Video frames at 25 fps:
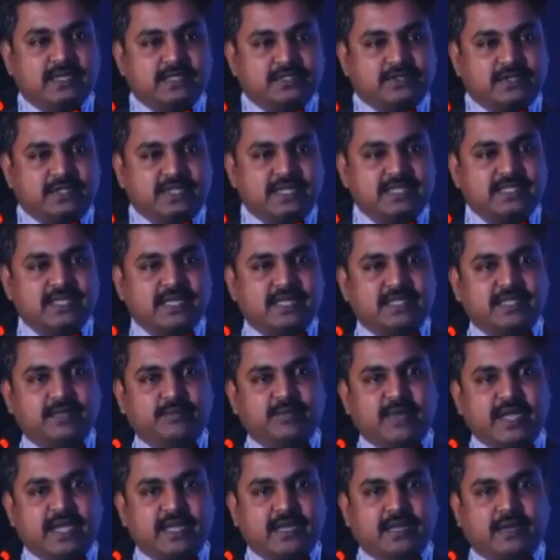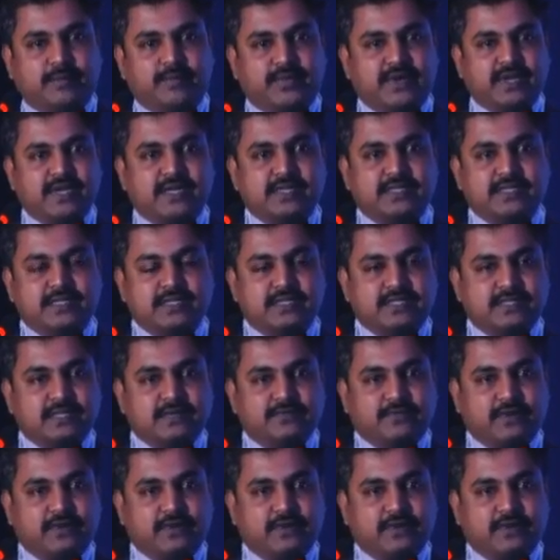So these are the main apprehensions